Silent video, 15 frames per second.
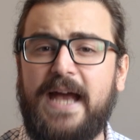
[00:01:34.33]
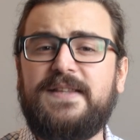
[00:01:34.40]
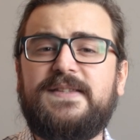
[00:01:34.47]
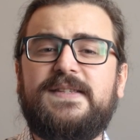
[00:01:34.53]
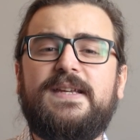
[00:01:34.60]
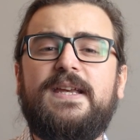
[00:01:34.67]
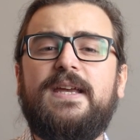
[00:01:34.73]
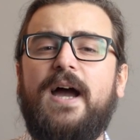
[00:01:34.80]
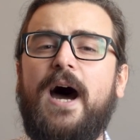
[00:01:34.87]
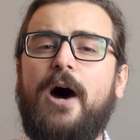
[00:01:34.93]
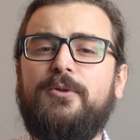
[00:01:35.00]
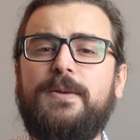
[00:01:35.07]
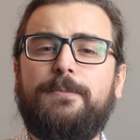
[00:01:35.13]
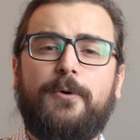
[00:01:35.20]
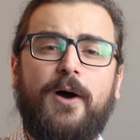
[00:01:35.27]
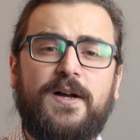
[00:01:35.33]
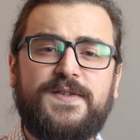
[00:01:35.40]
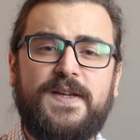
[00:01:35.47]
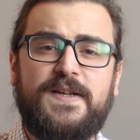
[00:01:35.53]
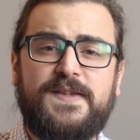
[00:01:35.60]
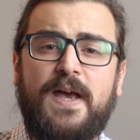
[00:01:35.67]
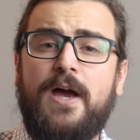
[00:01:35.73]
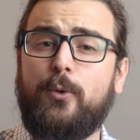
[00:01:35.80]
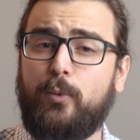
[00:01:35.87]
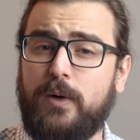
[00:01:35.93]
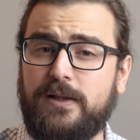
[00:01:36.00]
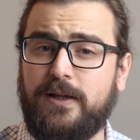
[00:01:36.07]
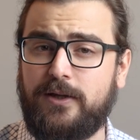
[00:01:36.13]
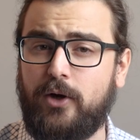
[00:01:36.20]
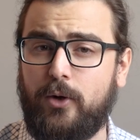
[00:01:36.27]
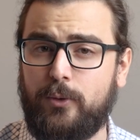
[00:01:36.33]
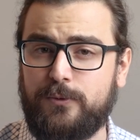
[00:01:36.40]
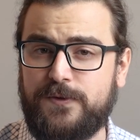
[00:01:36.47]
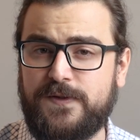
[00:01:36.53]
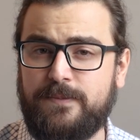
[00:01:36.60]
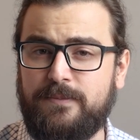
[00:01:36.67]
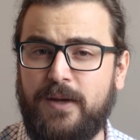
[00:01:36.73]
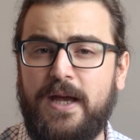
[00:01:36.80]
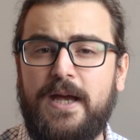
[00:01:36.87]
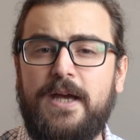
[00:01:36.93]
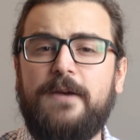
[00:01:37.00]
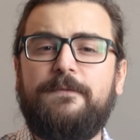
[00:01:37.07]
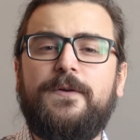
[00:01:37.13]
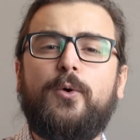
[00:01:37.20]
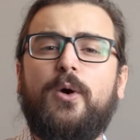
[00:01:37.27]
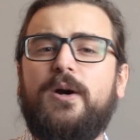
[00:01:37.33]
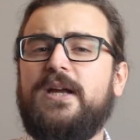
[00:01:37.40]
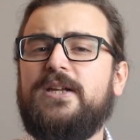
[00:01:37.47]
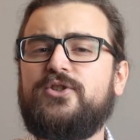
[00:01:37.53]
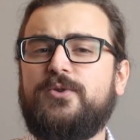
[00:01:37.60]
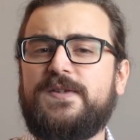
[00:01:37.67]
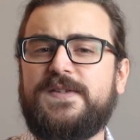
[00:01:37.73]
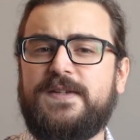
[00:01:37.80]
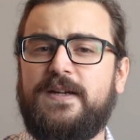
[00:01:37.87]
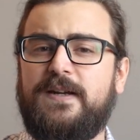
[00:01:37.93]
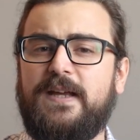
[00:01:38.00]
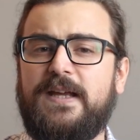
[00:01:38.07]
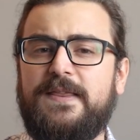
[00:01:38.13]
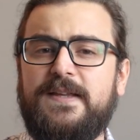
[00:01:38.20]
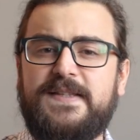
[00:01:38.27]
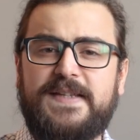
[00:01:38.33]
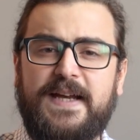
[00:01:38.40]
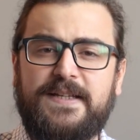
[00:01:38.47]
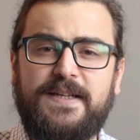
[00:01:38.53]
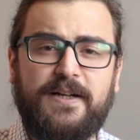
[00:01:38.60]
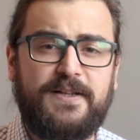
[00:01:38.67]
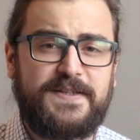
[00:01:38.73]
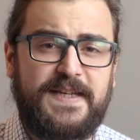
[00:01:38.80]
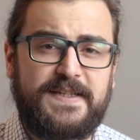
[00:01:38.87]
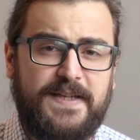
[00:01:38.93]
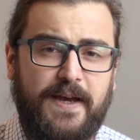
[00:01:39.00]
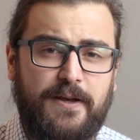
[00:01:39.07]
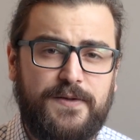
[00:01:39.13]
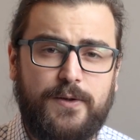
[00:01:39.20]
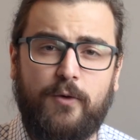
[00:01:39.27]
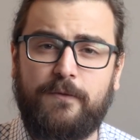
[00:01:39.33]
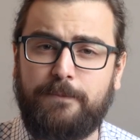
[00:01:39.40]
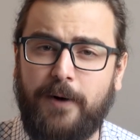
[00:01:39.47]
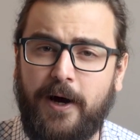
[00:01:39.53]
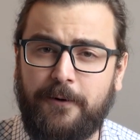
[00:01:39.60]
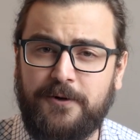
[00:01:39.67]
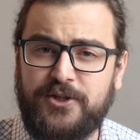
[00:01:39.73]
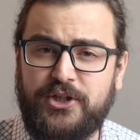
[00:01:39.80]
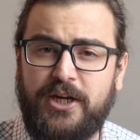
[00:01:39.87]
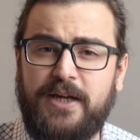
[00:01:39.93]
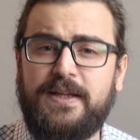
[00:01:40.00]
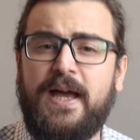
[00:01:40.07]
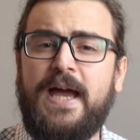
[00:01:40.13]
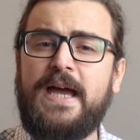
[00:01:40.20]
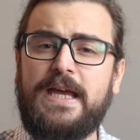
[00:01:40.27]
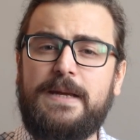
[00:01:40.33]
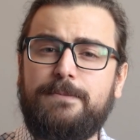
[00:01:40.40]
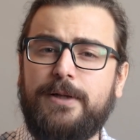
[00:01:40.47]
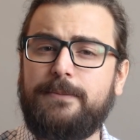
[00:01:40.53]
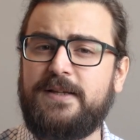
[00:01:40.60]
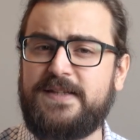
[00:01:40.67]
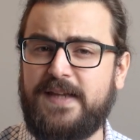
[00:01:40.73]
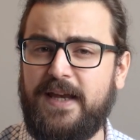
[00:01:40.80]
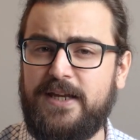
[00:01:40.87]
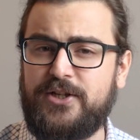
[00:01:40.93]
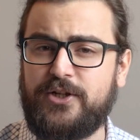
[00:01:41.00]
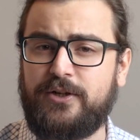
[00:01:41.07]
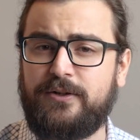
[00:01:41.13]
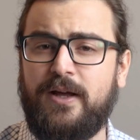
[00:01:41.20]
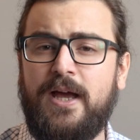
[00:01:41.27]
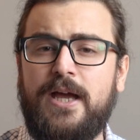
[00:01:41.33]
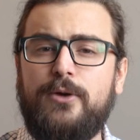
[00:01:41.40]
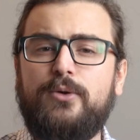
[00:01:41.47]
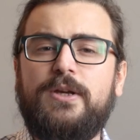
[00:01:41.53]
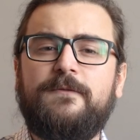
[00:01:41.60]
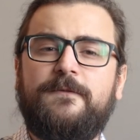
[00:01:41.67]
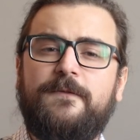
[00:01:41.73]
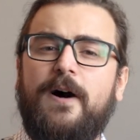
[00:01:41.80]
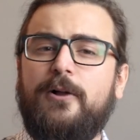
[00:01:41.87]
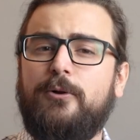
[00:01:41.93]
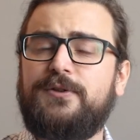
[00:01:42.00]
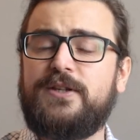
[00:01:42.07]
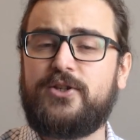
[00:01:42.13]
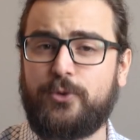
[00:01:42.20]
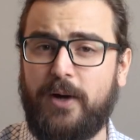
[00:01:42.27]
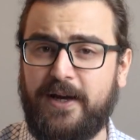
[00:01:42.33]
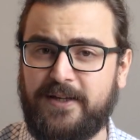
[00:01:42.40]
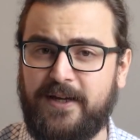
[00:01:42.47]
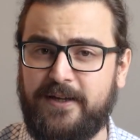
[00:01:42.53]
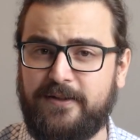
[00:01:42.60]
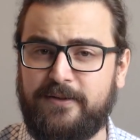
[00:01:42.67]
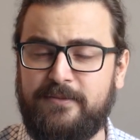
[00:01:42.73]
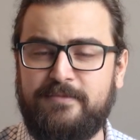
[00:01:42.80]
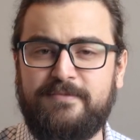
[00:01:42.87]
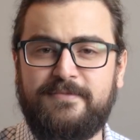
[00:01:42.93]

and see how the process really goes. If you are interested in the technical details of parachain implementation, you can follow the tracking.